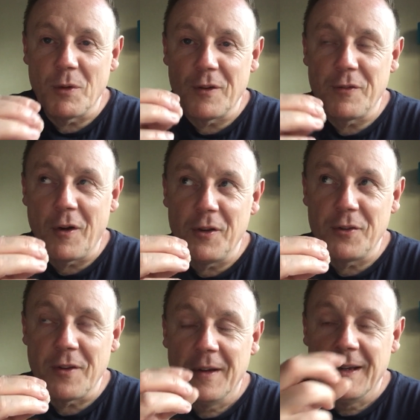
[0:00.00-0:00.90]
When I
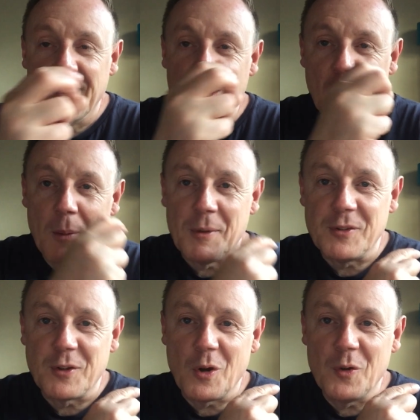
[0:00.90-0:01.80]
first come
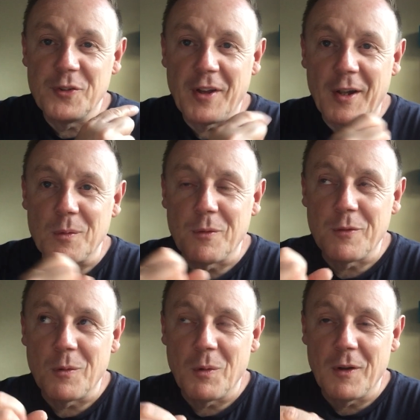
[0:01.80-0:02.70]
into contact with
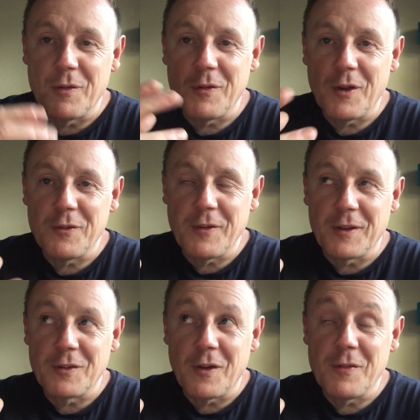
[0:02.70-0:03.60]
her, one of the first
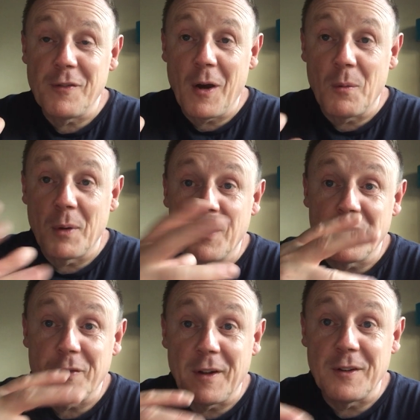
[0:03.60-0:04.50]
things I felt, because
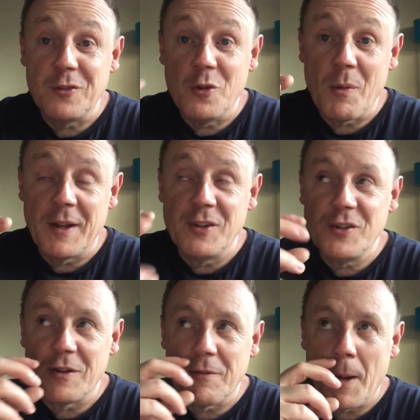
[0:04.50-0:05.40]
I felt this new
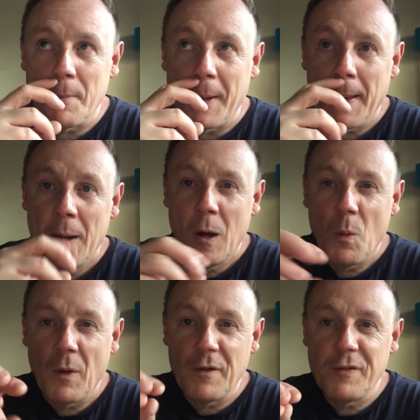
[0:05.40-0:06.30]
energy around me,
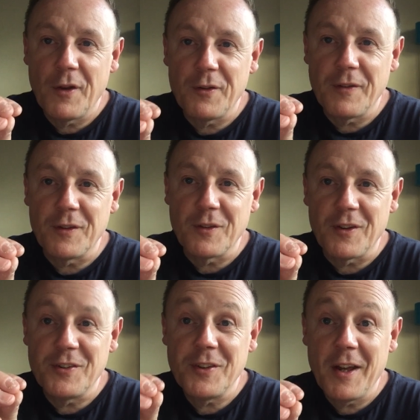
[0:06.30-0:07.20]
one of the first things
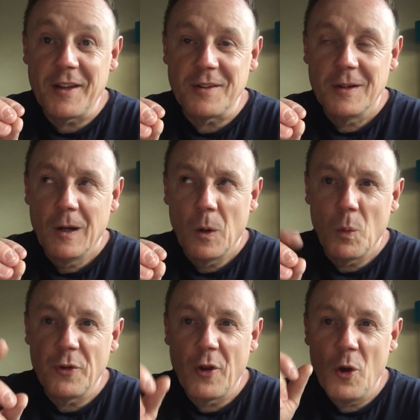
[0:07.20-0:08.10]
I said
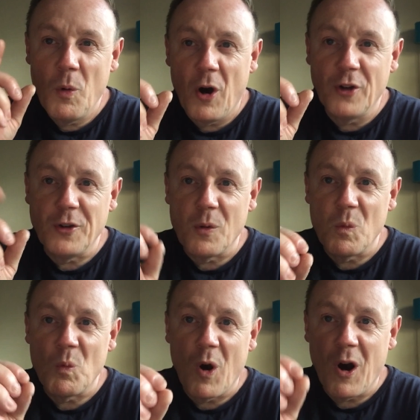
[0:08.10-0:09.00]
was, "Who are you
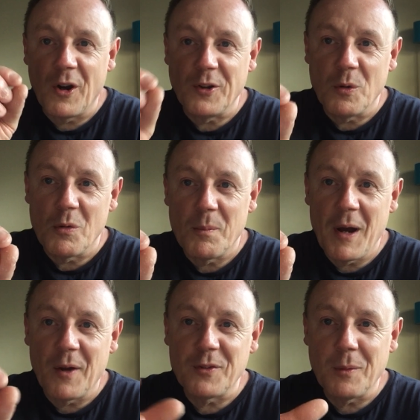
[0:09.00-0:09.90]
and what are you
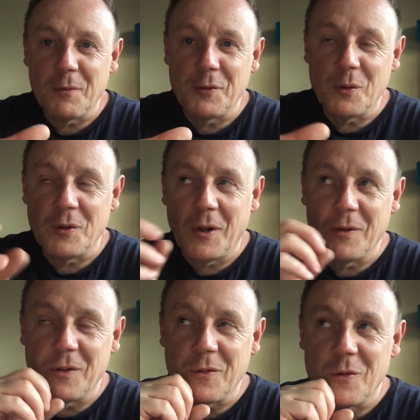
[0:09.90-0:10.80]
about?" Some of you will know
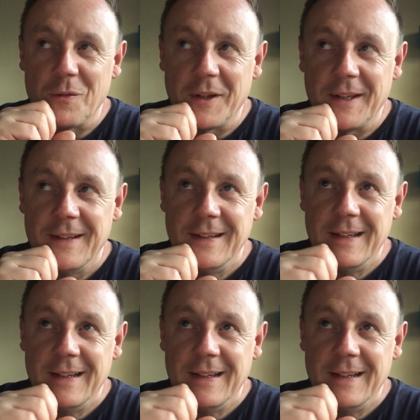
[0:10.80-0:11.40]
this story.